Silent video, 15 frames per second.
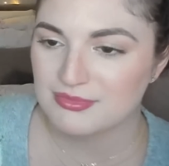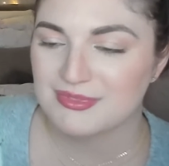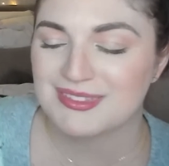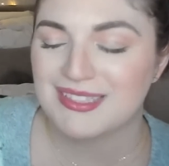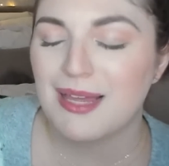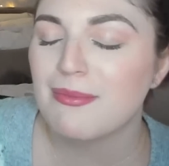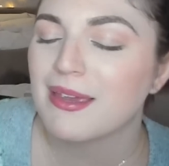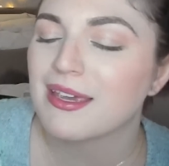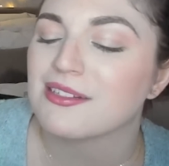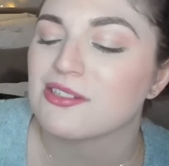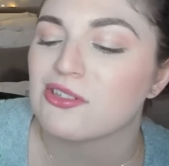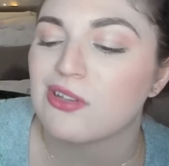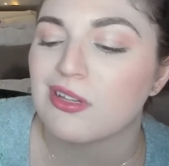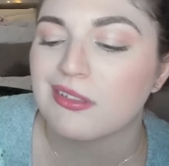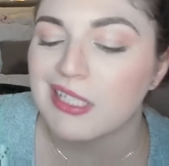That man
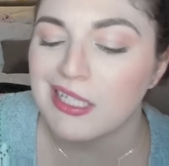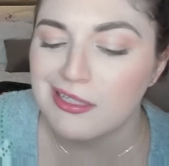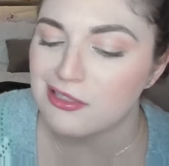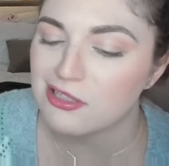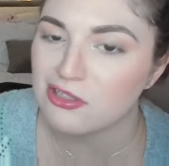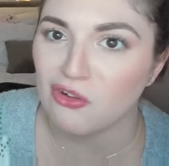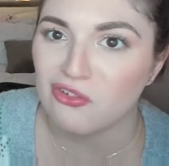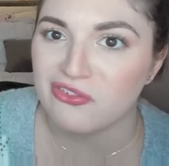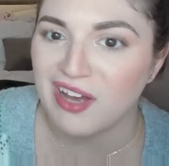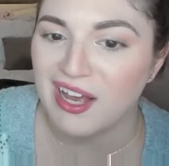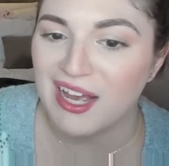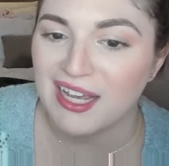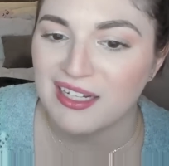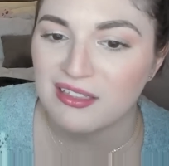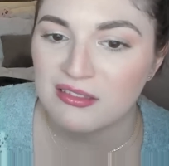is, he's so
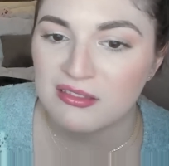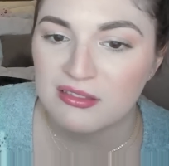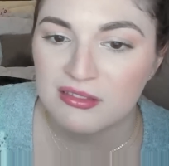fine.